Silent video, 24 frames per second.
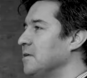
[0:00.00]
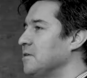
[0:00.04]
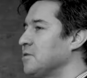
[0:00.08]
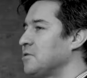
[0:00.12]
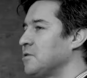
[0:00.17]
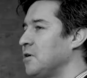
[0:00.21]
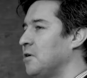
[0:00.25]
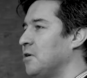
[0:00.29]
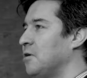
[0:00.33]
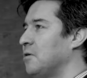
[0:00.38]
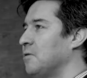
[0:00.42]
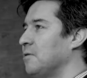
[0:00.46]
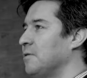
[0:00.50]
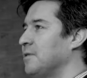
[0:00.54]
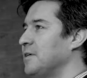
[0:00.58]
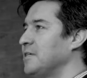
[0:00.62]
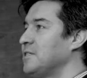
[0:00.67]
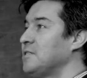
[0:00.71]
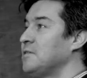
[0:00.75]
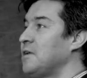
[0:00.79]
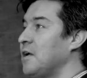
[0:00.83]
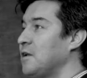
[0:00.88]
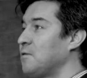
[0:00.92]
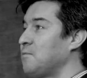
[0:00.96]
So
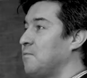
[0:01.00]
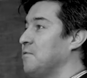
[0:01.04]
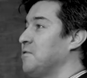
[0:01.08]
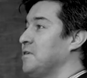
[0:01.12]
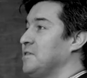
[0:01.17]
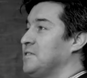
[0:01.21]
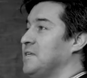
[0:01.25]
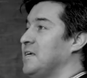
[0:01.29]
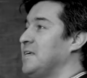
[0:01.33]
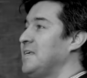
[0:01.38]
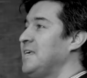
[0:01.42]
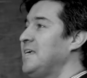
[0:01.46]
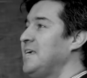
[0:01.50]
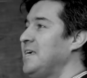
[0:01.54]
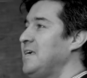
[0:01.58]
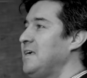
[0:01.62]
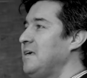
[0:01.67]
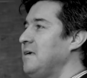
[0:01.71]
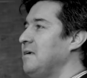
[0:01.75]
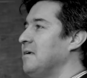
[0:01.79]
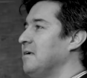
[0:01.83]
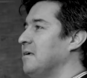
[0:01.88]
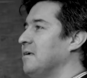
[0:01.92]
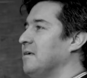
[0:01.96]
this network is a
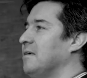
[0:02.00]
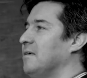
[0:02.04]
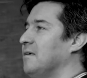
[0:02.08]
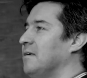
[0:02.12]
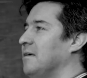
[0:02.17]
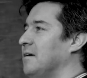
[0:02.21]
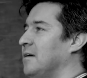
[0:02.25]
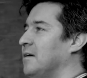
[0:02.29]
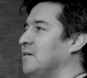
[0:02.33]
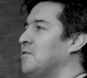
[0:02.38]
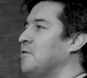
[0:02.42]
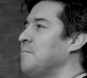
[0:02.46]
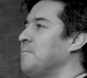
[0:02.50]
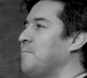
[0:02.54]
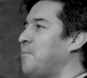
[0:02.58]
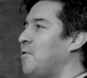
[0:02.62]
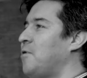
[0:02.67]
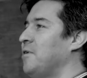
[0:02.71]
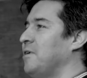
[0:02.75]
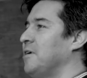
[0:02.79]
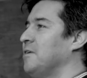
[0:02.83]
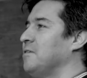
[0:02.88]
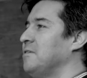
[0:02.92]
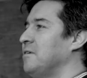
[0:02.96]
key
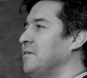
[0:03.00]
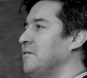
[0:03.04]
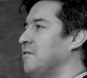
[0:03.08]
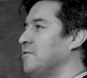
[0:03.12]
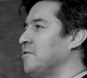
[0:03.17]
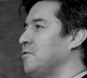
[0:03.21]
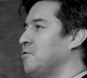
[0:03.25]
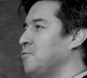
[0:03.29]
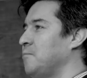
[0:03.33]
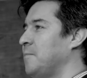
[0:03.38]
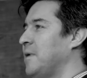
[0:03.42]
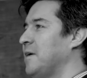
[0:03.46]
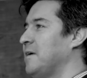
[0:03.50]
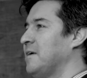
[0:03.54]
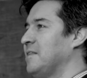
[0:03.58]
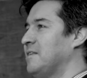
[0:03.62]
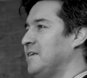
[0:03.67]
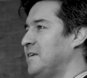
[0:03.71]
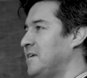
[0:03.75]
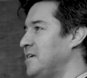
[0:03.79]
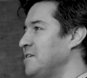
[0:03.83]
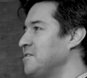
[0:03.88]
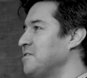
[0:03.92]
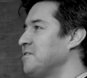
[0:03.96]
component in order to make it
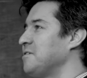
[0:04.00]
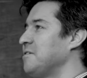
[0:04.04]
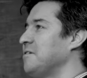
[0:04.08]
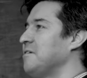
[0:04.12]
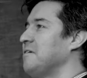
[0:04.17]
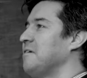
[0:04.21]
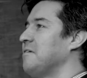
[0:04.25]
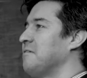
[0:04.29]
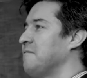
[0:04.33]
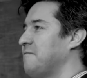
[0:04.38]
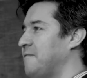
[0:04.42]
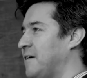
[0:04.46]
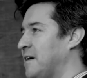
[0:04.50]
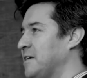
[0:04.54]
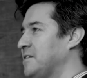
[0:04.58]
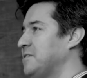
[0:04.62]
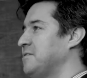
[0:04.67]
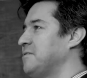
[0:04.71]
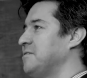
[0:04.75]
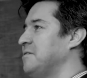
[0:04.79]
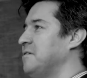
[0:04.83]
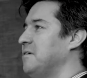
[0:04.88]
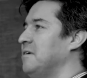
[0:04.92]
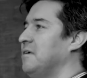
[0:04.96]
easier,
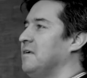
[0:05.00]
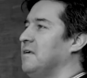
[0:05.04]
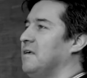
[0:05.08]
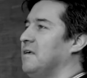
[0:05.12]
faster,